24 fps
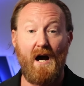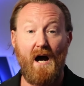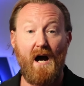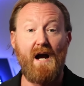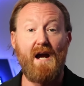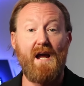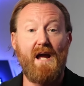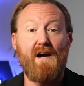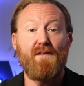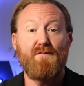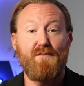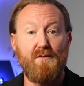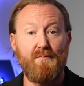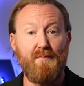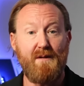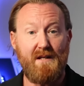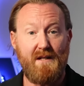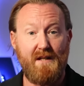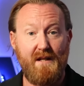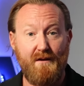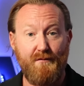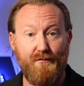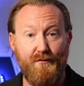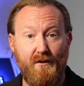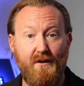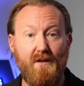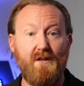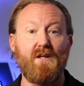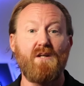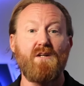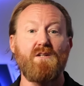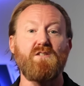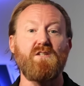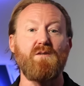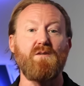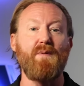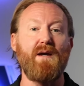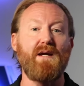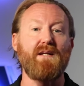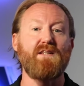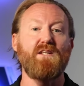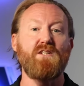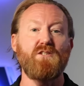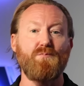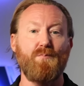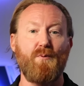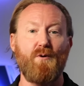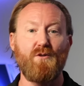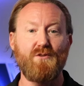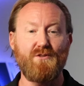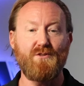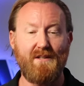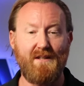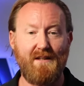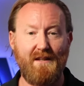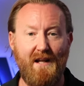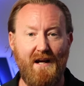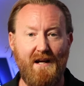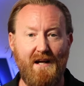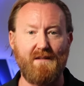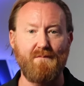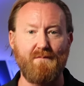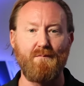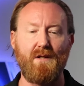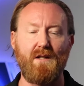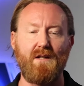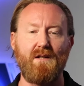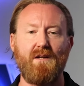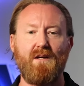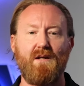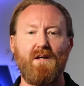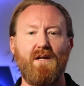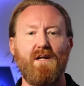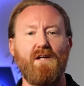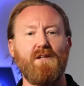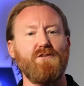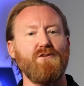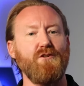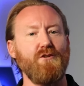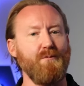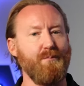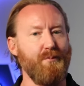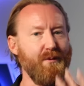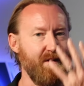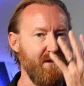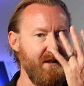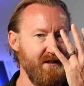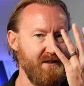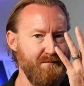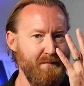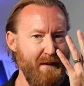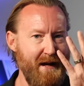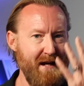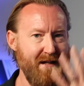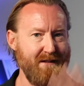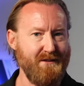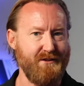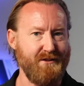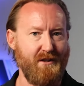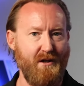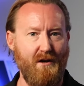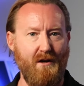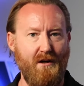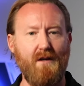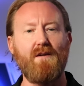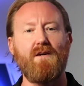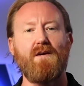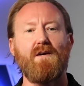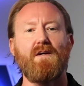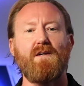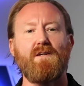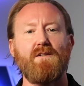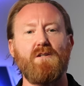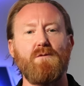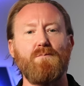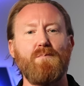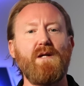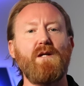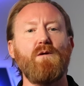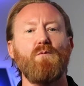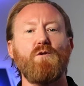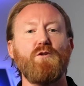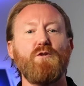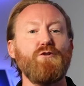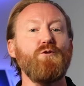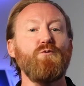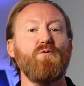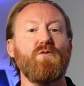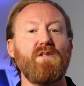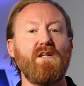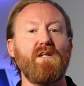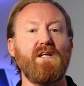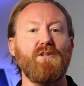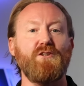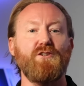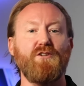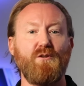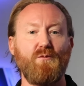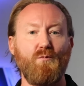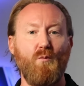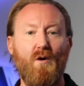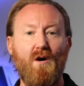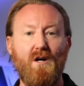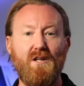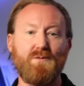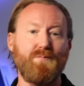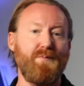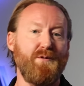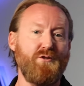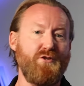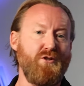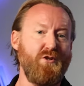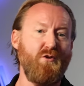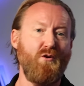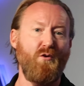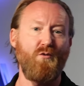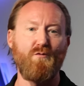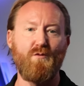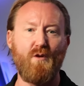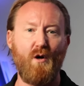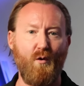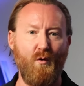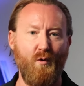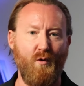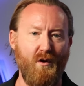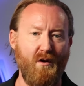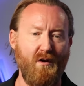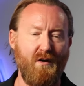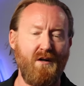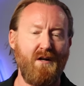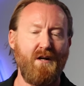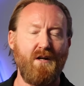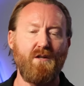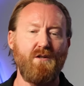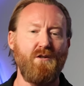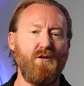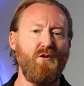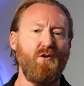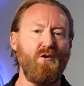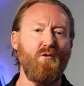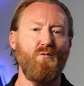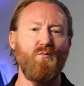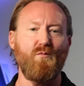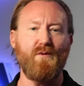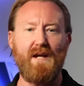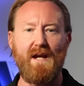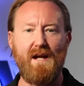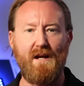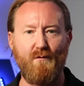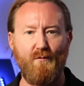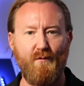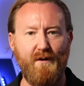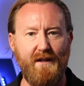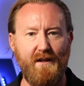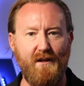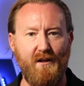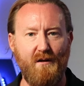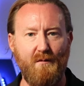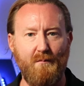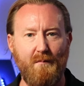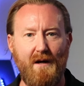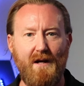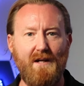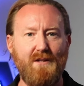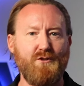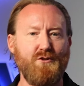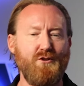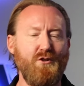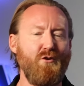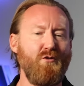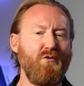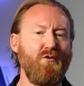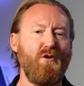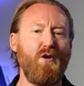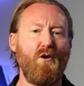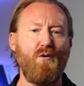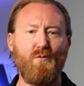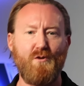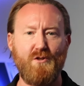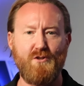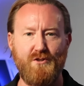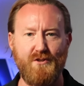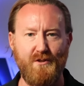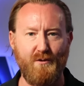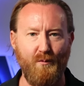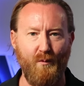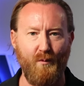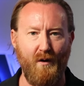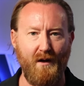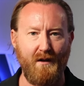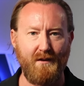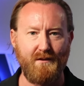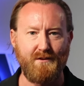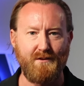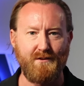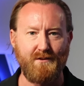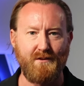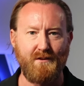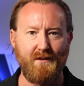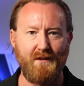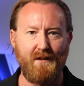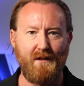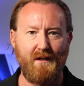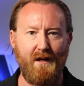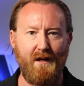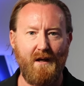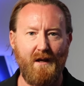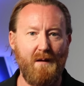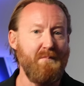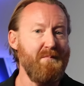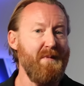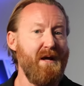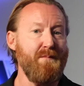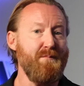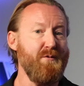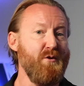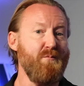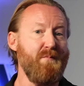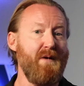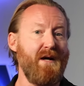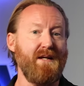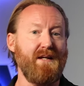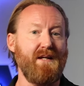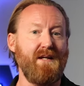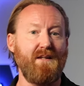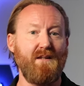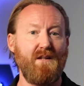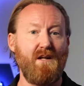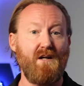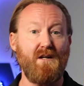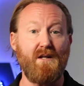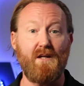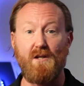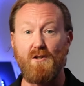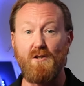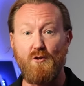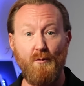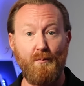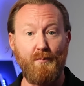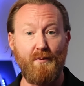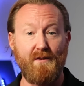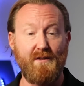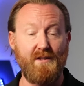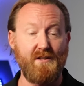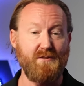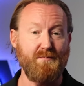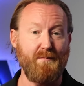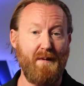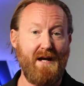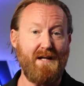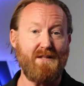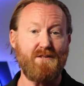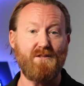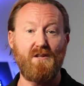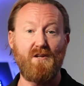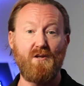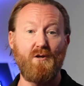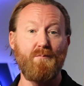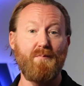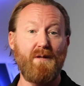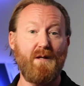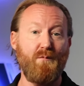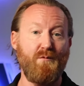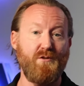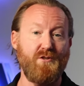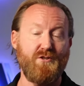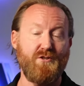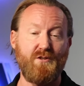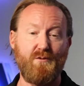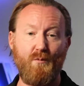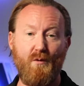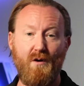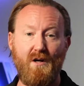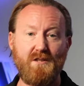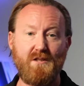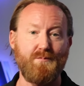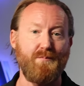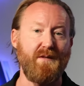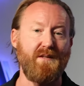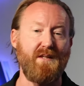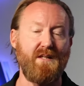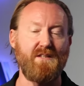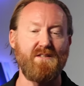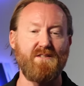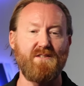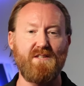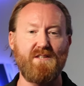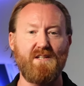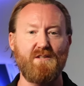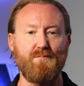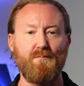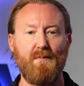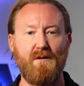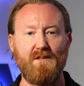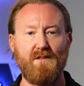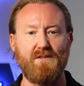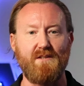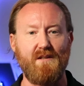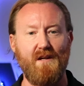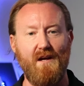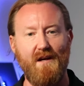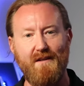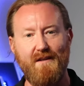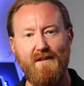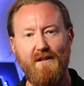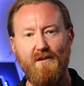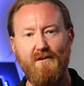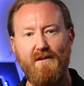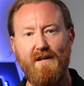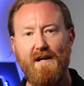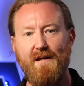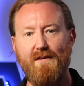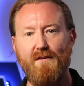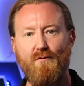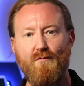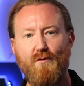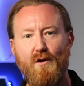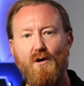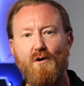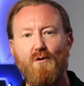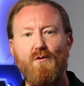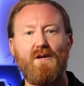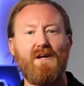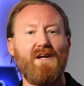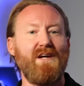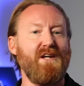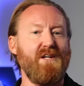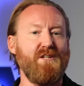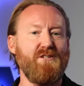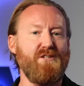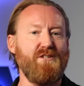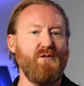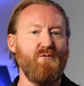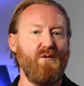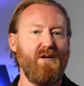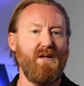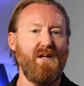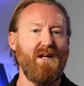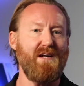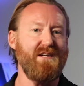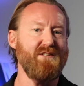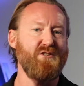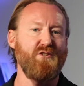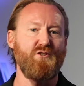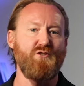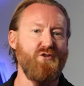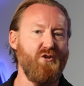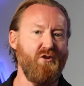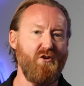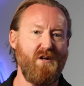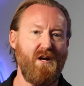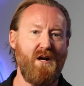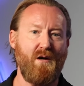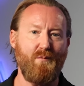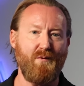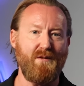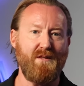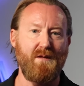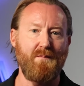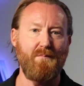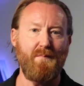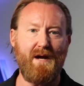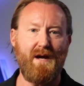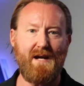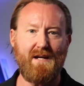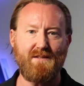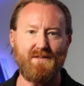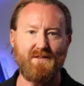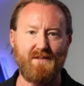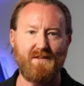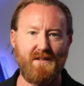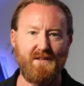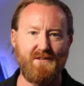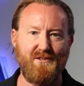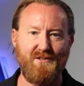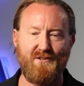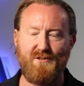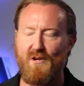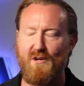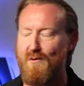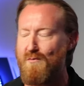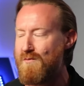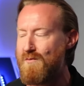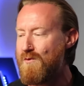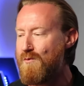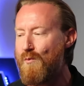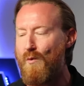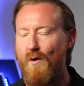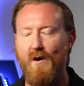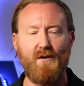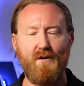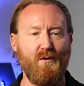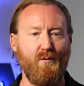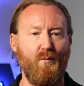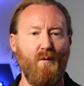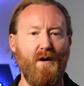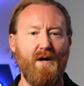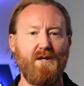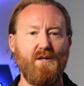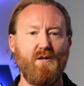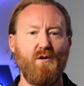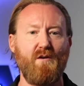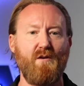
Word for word: I have to be different to make this person like me. And so you put this mask on to be what you think she wants, but you don't know her. You don't, can't read her mind, so you don't know what she wants. And maybe you might get lucky and you'll put this mask on. It'll be what she wants. But then six months, a year down the road, she realizes you're not what the mask is. And you wonder why you